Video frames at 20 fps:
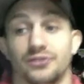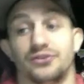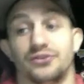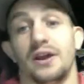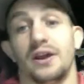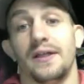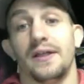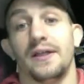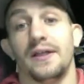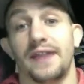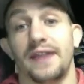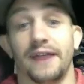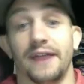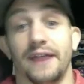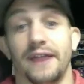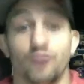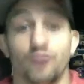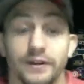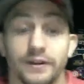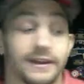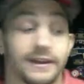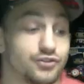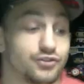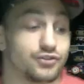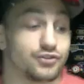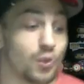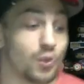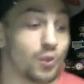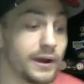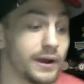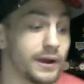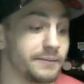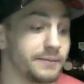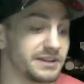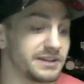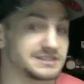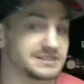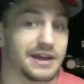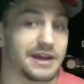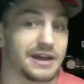that I really enjoyed because now
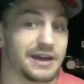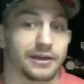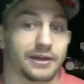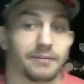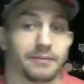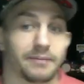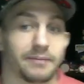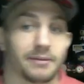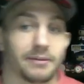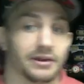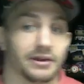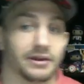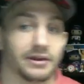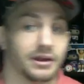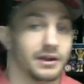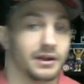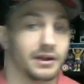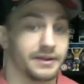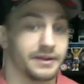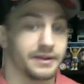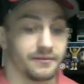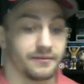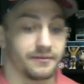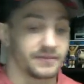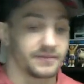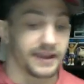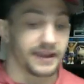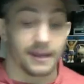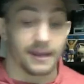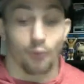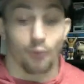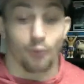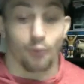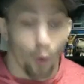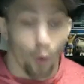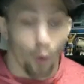I can be able to get them all